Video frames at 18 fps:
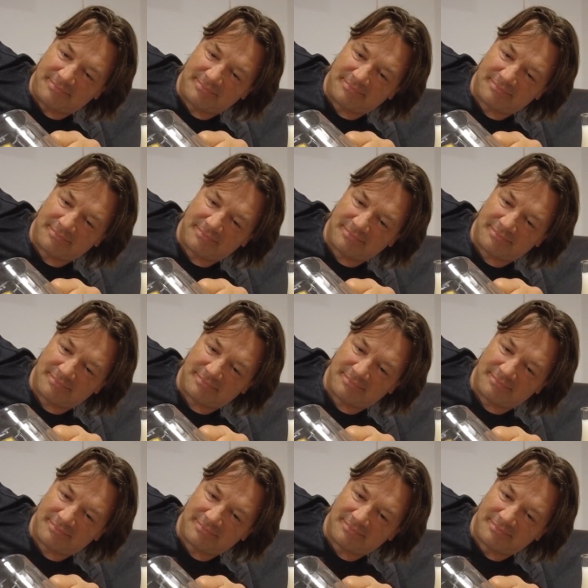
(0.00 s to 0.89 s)

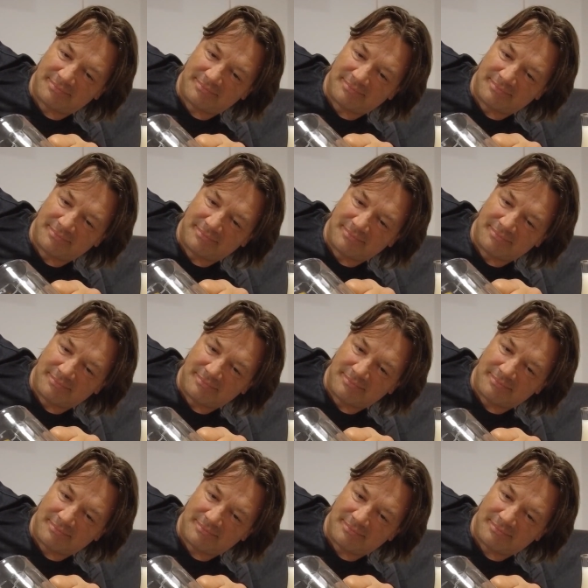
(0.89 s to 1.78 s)

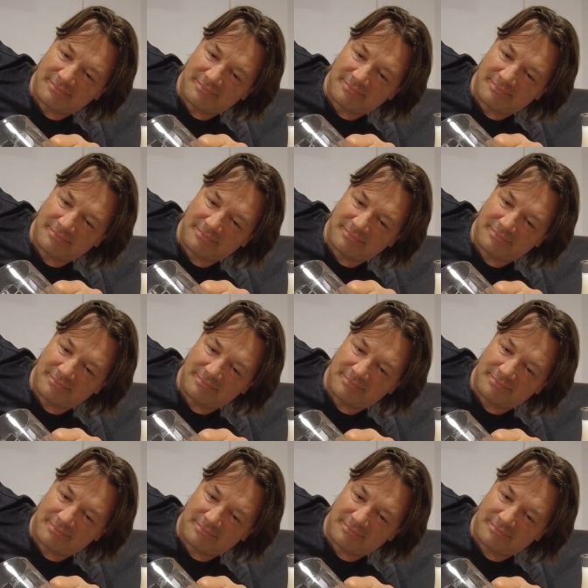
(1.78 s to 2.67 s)

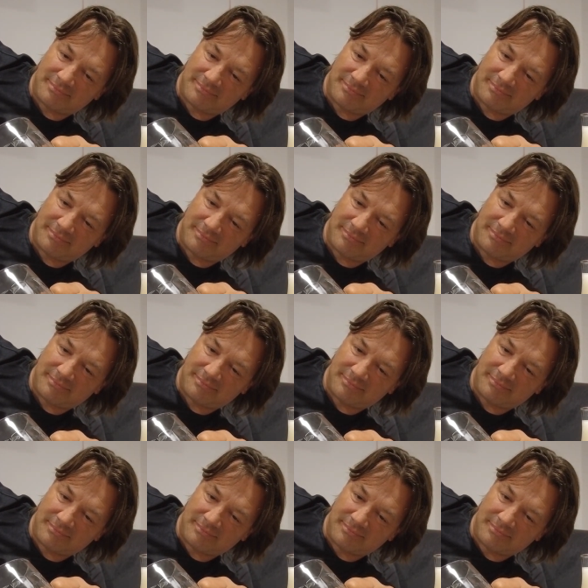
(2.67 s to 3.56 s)

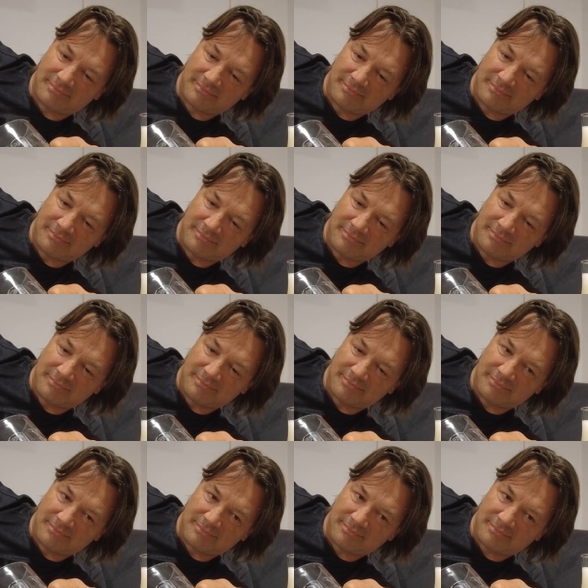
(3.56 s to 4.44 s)

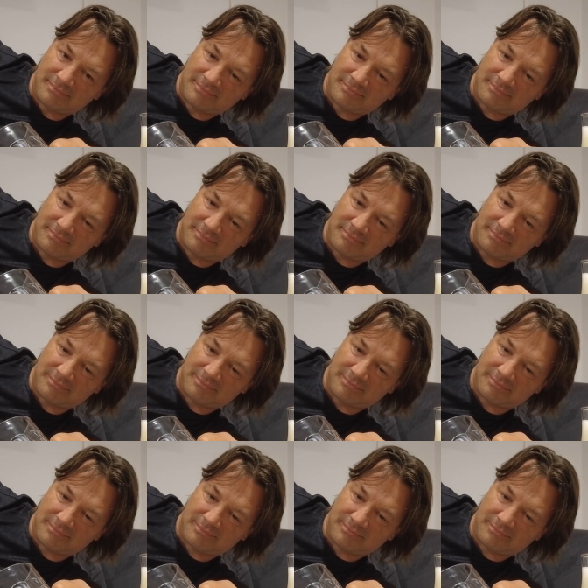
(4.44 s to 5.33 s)

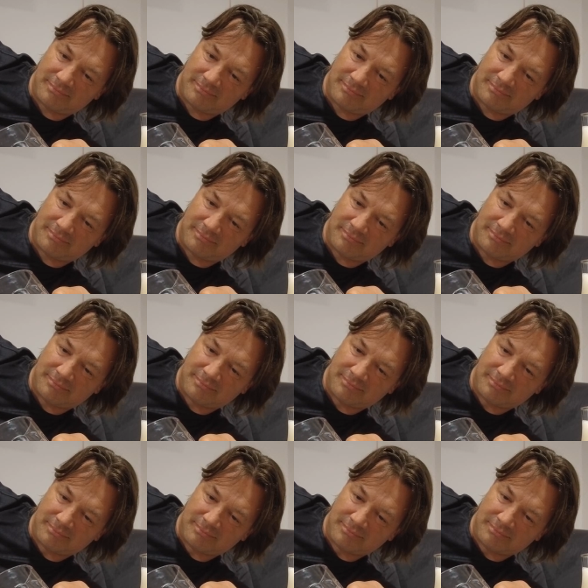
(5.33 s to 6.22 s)

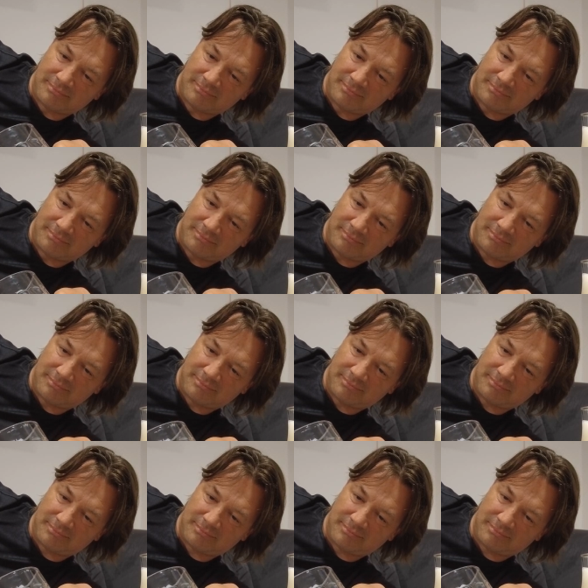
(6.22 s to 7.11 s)

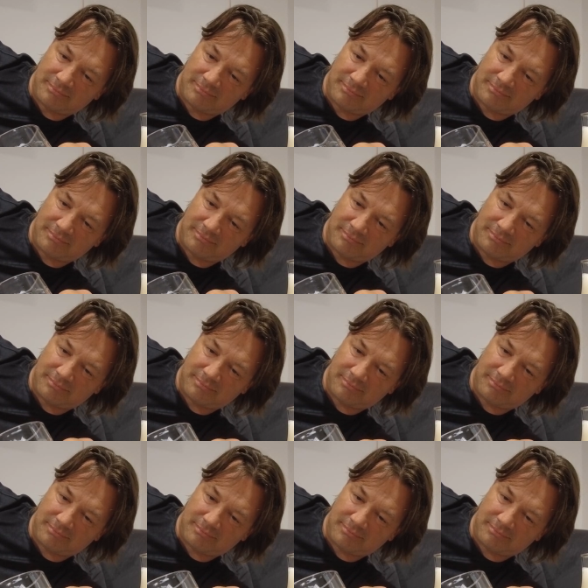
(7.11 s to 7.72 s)
No one is speaking in this clip.